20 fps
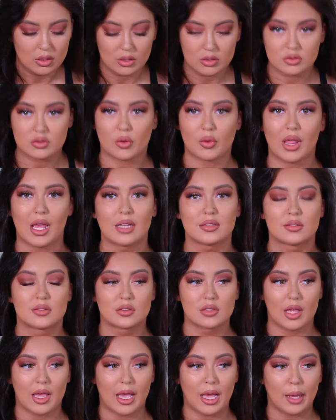So
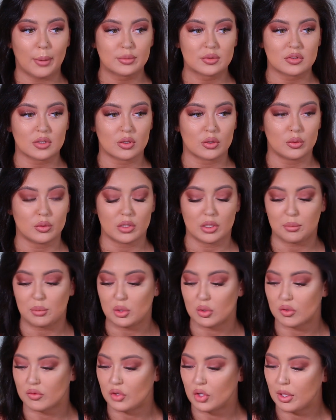that's absolutely
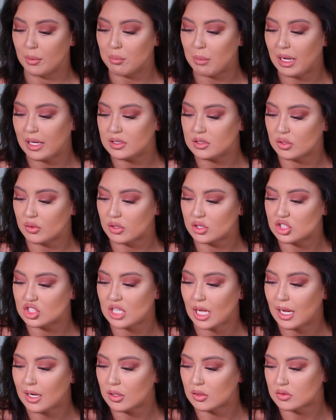beautiful. And mind you, the
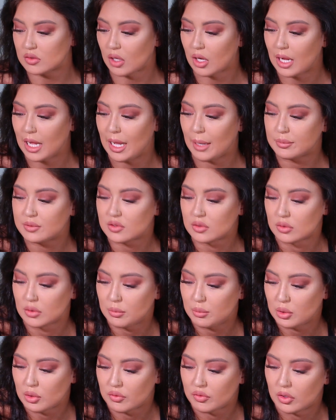shadows are
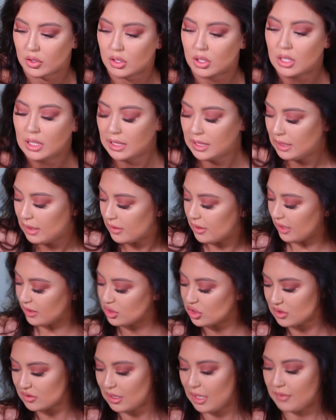absolutely beautiful. They
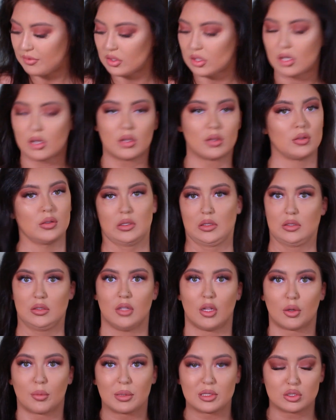just have a little
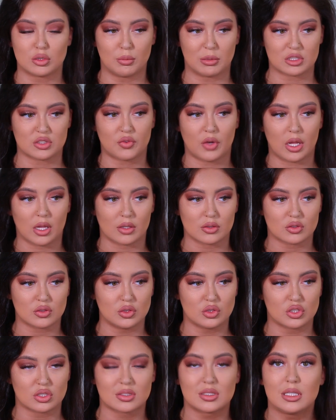bit too much fallout. So
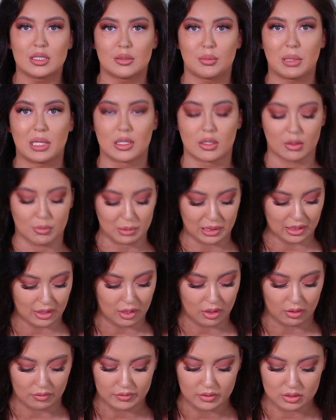you just need to be a little bit
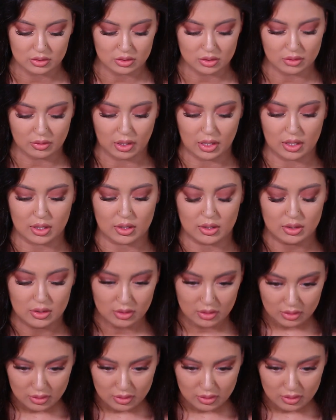careful, okay?